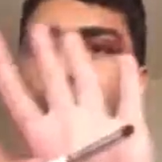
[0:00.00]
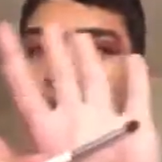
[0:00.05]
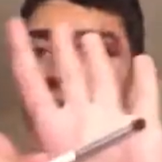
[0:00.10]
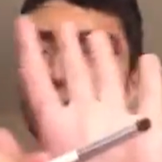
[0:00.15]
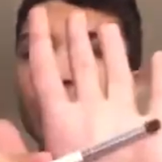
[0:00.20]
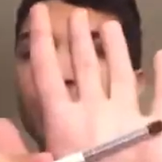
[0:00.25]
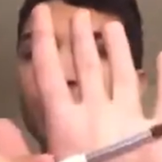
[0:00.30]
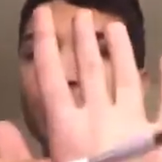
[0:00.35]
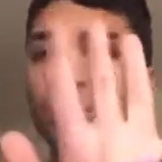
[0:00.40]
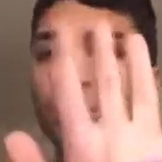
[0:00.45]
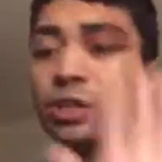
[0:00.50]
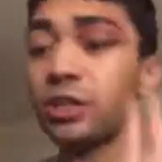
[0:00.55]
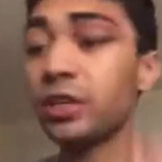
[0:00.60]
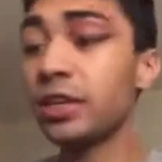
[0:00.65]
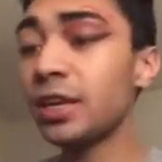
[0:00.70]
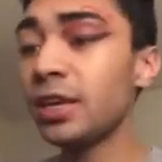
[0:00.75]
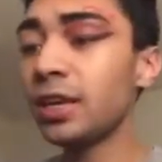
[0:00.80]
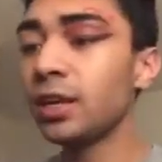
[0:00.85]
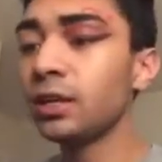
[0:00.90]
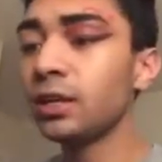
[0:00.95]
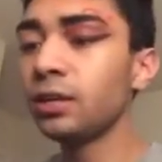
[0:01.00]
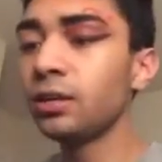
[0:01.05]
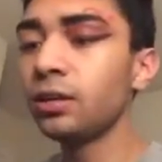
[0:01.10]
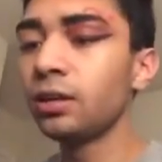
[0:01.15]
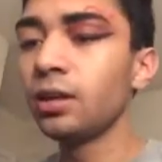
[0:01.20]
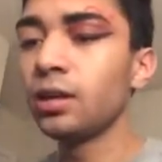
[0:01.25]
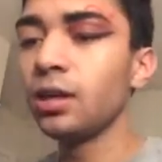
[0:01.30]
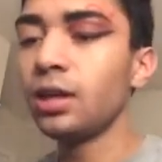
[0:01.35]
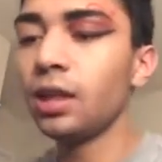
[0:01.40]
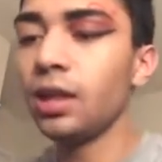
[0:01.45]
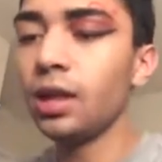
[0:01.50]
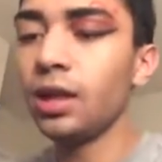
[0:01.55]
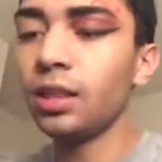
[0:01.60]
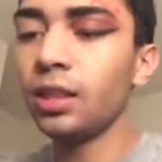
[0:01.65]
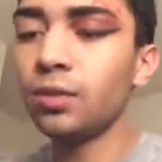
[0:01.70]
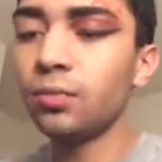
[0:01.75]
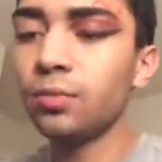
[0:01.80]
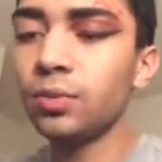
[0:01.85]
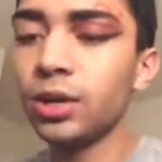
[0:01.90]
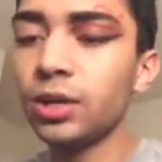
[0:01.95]
this brush again in
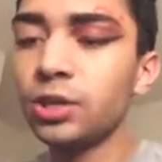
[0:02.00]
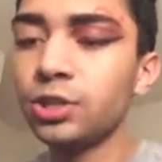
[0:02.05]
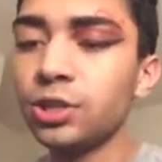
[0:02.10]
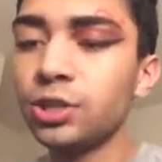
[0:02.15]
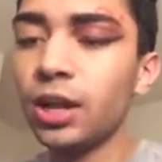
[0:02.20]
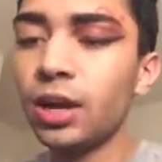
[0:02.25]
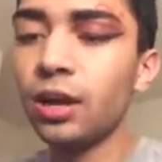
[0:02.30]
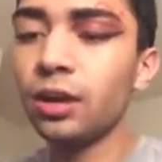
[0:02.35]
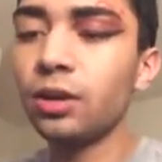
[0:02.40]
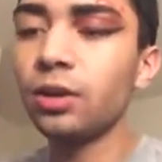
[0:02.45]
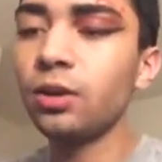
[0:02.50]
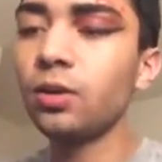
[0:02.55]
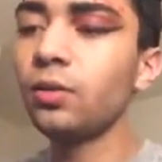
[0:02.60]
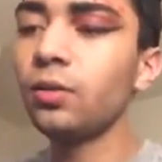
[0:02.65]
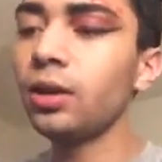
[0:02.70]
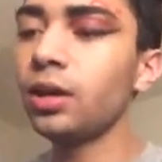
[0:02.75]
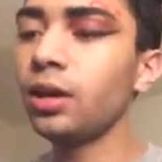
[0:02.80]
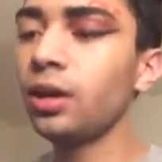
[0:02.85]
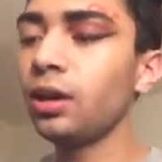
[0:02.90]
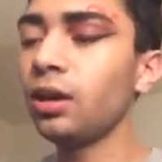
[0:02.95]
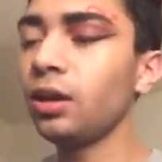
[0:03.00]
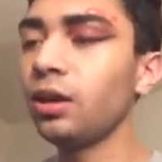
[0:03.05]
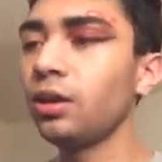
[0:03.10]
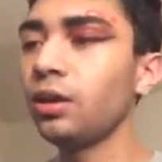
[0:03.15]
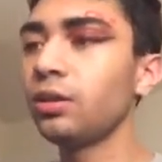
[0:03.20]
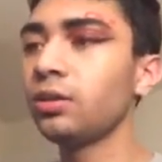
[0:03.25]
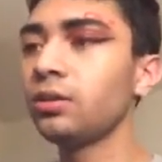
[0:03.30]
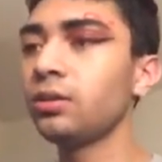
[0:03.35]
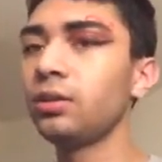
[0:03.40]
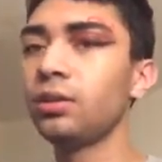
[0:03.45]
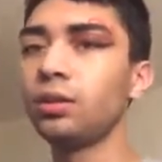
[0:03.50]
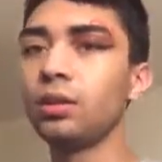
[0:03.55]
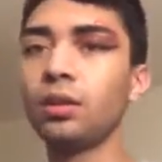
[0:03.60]
the red shadow and